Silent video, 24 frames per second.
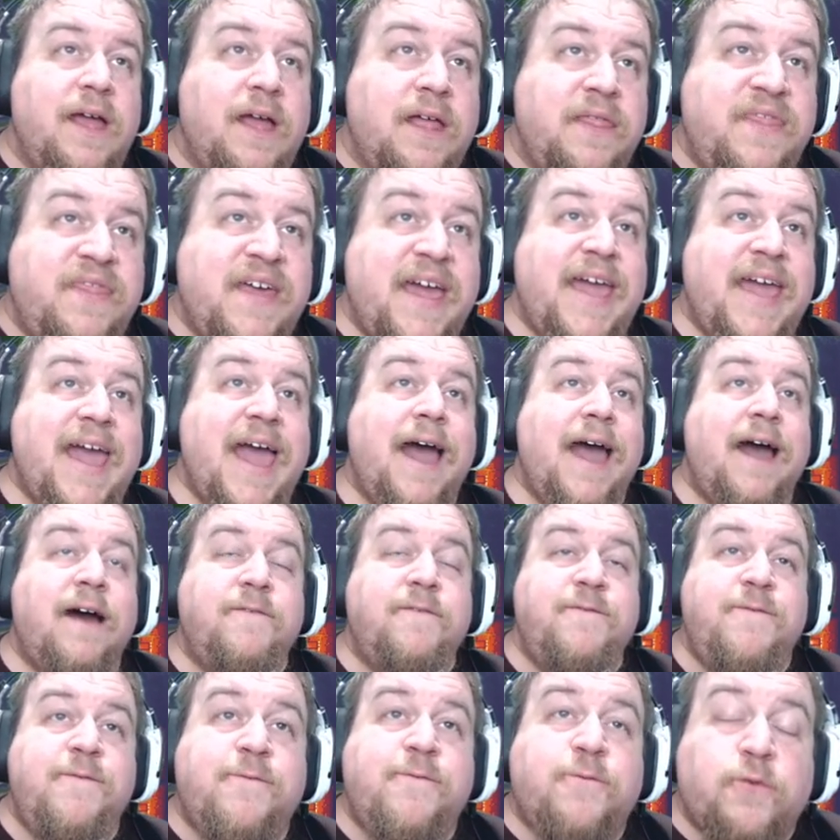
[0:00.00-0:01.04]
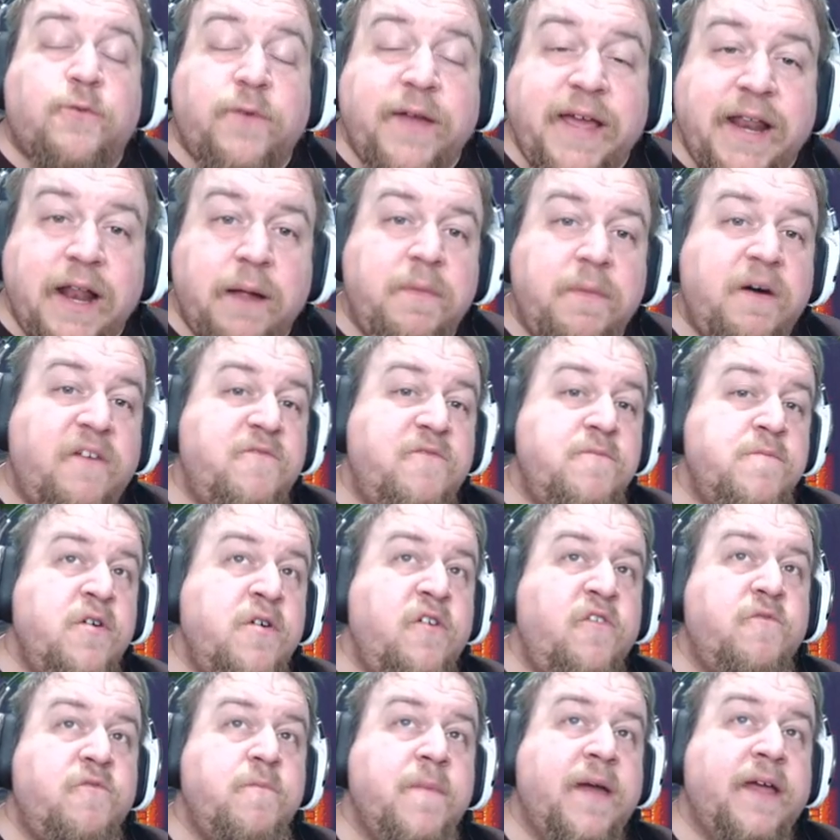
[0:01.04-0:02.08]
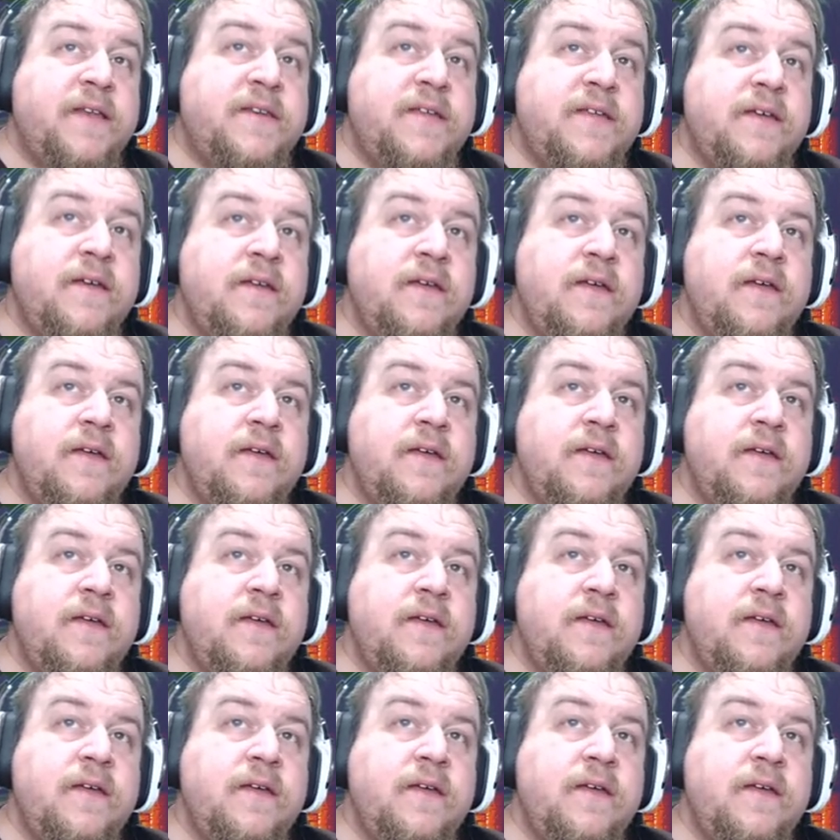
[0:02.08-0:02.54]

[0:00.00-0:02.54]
They have freedom of movement